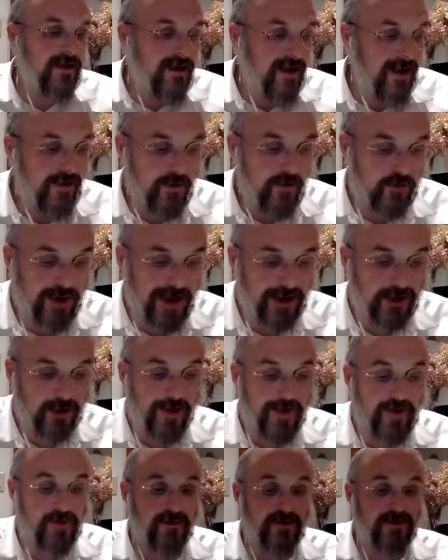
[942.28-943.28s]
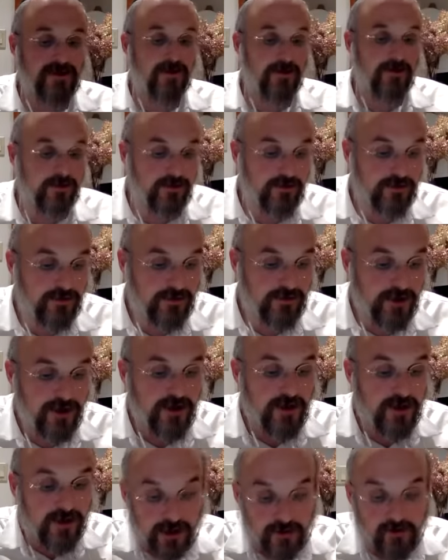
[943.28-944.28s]
And therefore, Ella, rather, you must conclude,
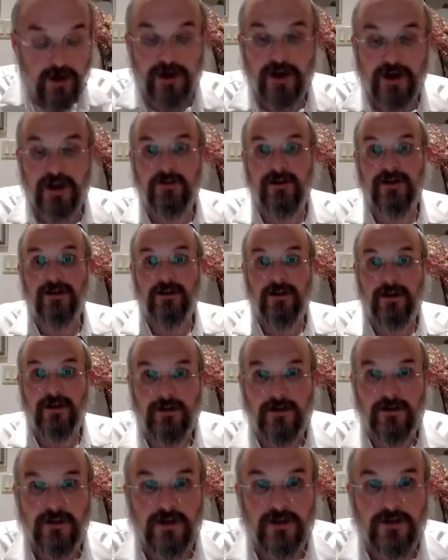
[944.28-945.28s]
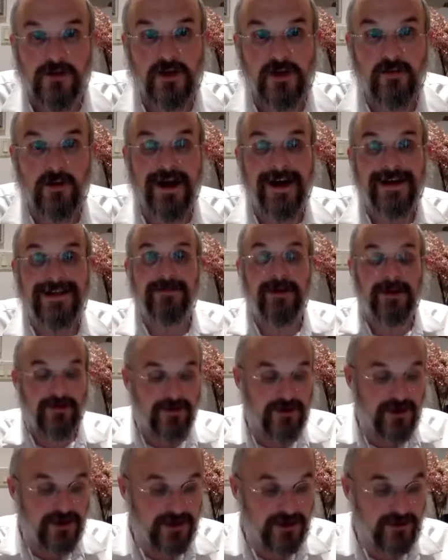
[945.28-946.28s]
Gemara Gmila, the Gemara has it by
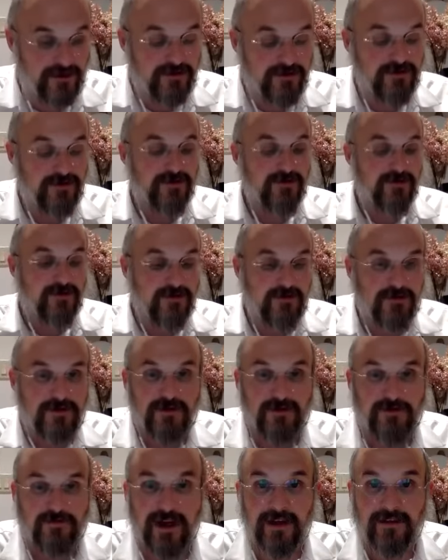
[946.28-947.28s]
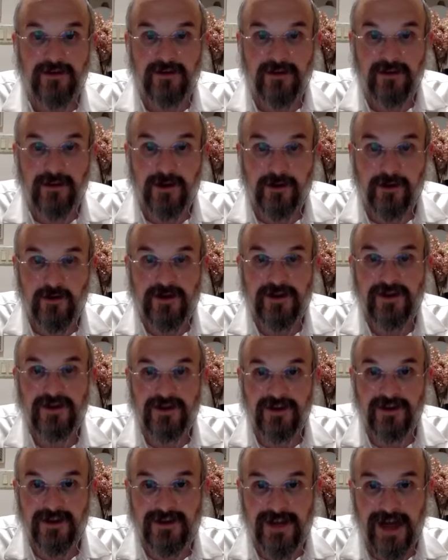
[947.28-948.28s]
tradition, that a
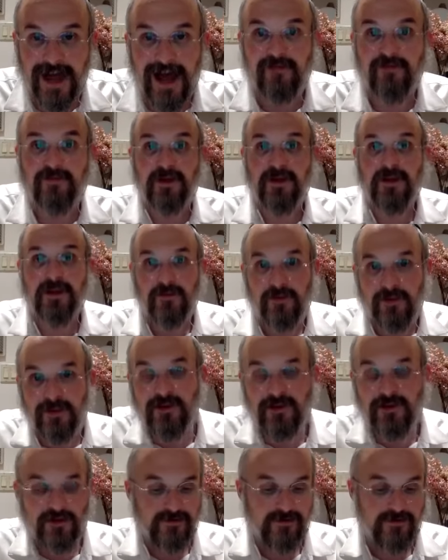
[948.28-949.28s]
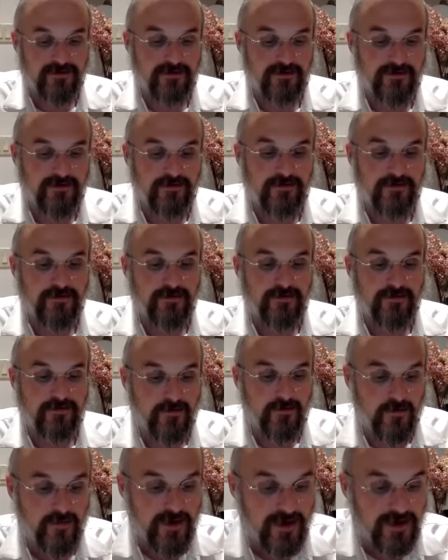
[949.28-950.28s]
kfisim is a half brick. Finished.
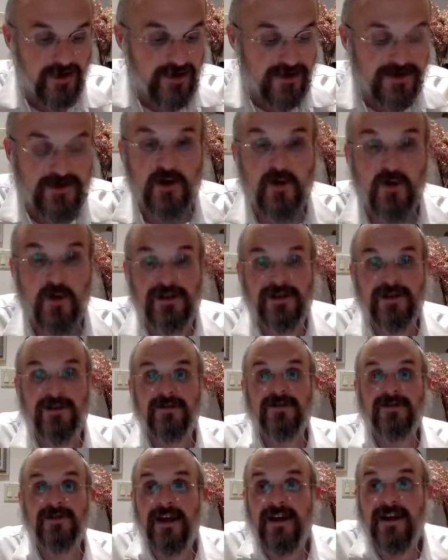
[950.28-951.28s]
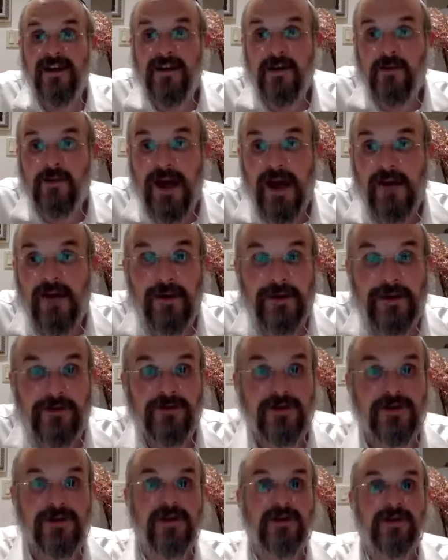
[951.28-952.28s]
So once you're saying that we have by
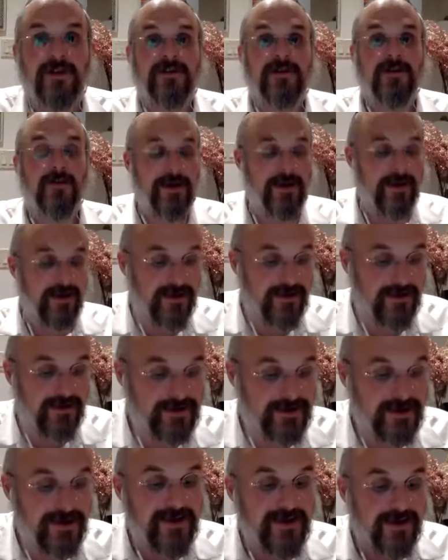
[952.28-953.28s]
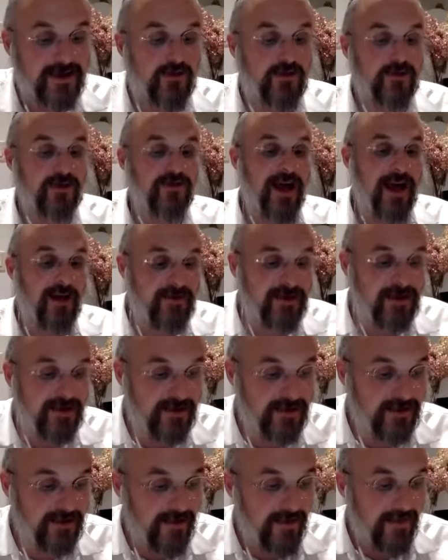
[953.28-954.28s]
tradition that this is the way it is, Gvil
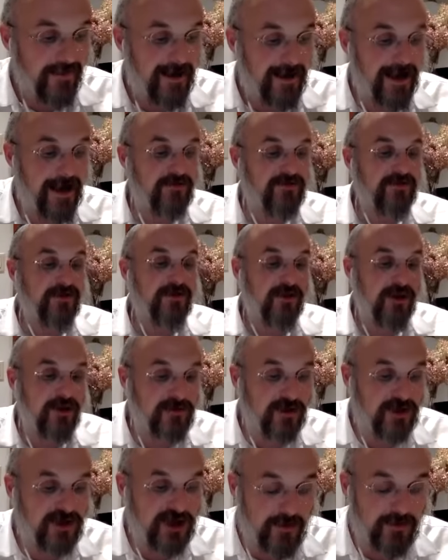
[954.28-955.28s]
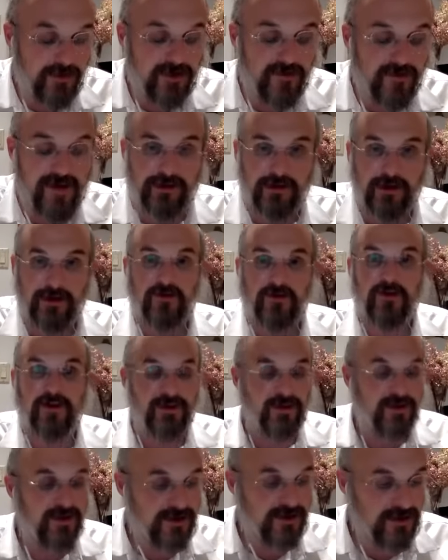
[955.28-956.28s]
Nami, Avni, the fact that
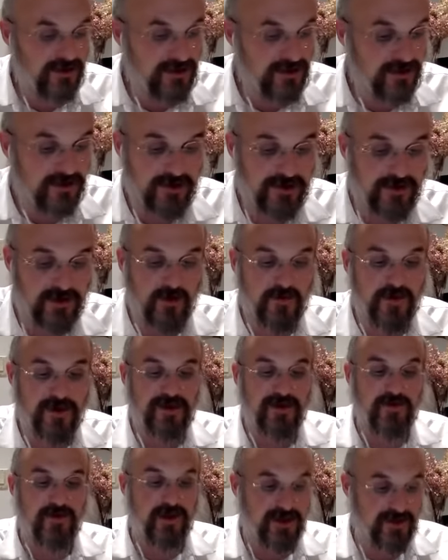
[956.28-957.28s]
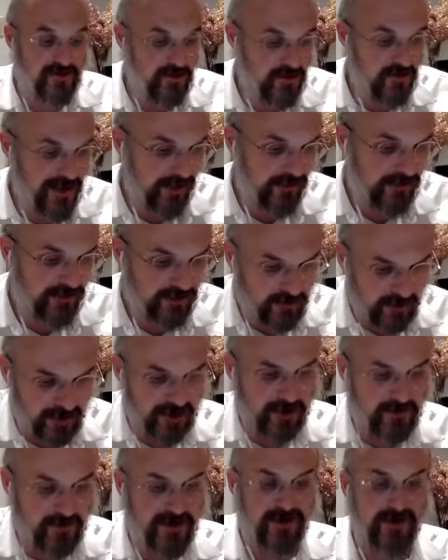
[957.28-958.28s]
Gvil is considered a stone that's not smoothed out, Gemara
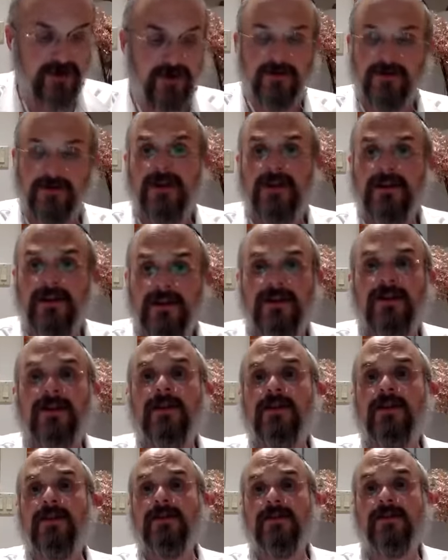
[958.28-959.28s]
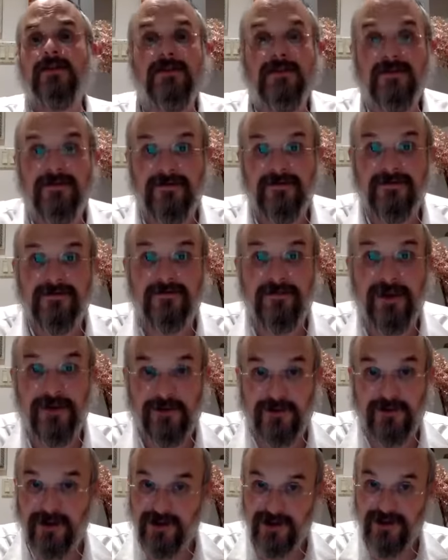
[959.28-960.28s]
Gmila is by
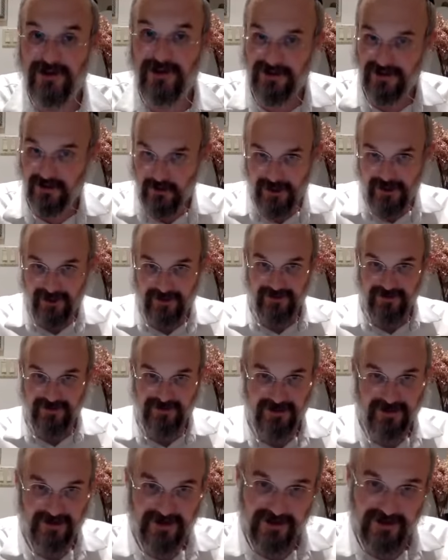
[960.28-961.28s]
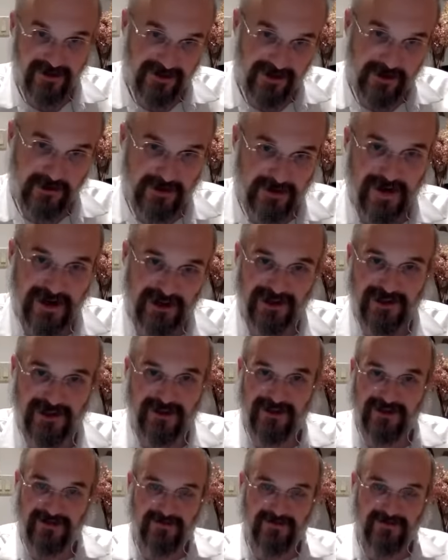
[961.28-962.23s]
tradition, this is the way it is. In other words, Rashi is